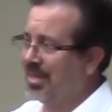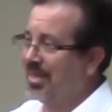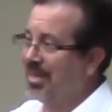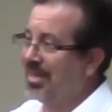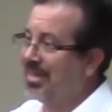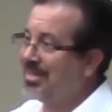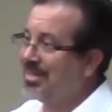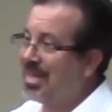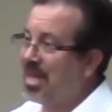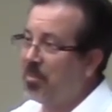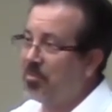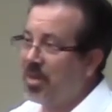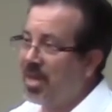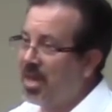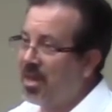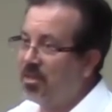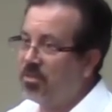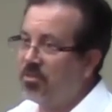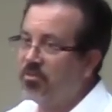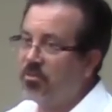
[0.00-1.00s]
Is that
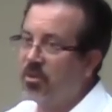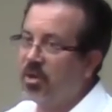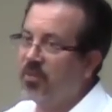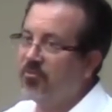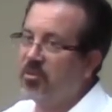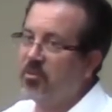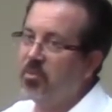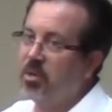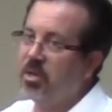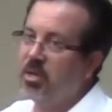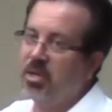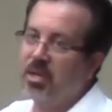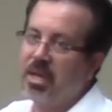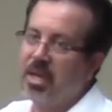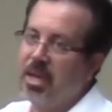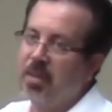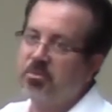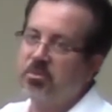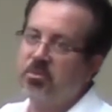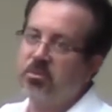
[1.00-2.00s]
path for everybody?
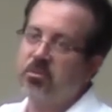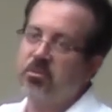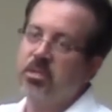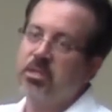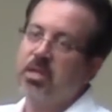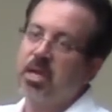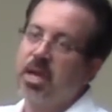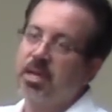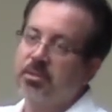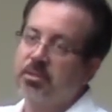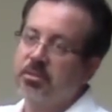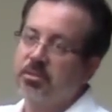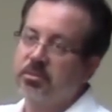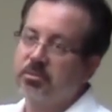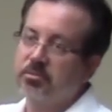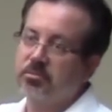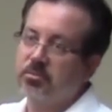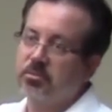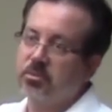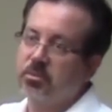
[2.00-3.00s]
Absolutely not.
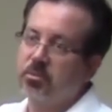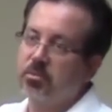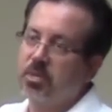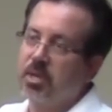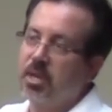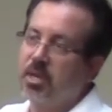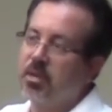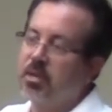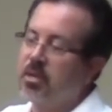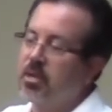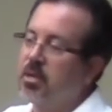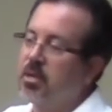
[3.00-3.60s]
Okay?